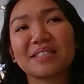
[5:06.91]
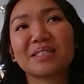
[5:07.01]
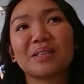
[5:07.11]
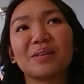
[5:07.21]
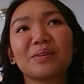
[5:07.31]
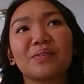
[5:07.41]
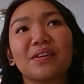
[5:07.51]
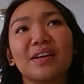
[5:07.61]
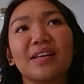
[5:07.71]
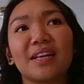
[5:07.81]
So
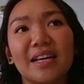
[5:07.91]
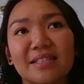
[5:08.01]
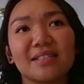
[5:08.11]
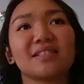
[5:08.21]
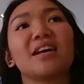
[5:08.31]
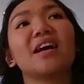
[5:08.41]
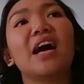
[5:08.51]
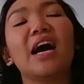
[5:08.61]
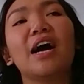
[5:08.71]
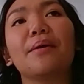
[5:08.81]
yes.
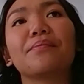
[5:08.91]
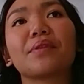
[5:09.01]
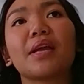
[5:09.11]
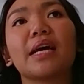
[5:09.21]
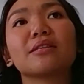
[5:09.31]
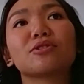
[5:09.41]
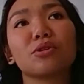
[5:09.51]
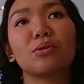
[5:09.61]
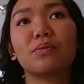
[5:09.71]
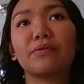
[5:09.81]
And
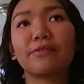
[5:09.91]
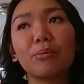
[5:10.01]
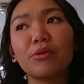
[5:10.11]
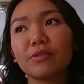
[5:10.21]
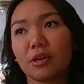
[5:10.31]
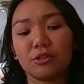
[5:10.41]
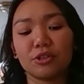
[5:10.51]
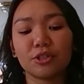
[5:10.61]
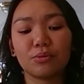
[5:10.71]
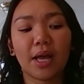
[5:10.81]
so from Woven
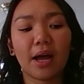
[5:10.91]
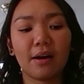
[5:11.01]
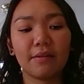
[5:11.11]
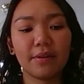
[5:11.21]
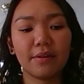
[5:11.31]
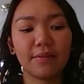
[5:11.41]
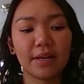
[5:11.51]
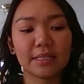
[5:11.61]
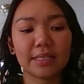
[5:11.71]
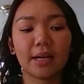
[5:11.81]
Cultures, we have
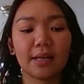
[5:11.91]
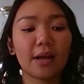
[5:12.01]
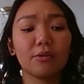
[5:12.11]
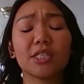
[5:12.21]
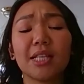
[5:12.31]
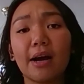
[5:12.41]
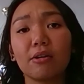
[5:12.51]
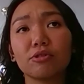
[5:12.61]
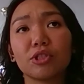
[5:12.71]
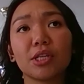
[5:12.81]
events like Language
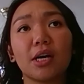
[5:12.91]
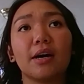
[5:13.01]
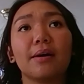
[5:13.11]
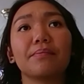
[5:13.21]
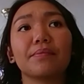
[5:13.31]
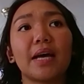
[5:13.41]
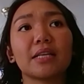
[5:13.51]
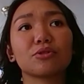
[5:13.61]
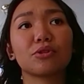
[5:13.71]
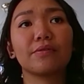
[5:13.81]
Lounge.
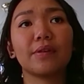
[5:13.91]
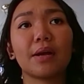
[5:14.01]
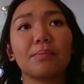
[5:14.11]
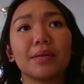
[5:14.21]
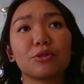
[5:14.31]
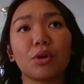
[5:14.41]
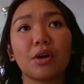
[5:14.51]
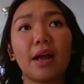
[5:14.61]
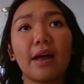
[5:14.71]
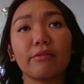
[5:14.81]
That's sort of like a place
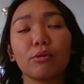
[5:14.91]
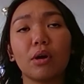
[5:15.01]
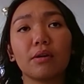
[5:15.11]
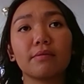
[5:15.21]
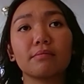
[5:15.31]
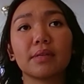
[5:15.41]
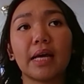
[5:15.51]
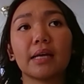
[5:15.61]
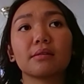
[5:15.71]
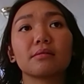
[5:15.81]
where everyone
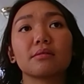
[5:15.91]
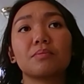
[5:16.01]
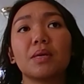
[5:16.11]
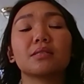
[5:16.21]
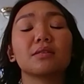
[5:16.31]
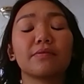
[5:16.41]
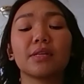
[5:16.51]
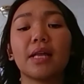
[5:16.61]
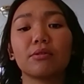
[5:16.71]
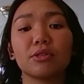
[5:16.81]
that speaks different
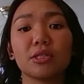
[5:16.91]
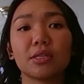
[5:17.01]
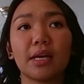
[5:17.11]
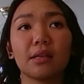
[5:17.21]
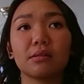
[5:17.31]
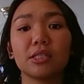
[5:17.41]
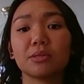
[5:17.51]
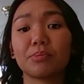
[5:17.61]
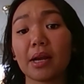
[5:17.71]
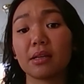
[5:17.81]
languages can
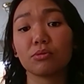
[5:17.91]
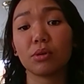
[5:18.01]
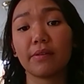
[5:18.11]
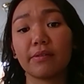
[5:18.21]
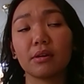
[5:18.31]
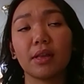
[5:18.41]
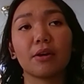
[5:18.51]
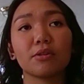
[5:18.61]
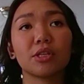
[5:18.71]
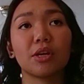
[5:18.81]
just practice whatever
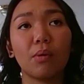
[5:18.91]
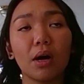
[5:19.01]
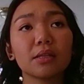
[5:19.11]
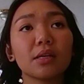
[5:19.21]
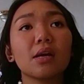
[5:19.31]
language they want,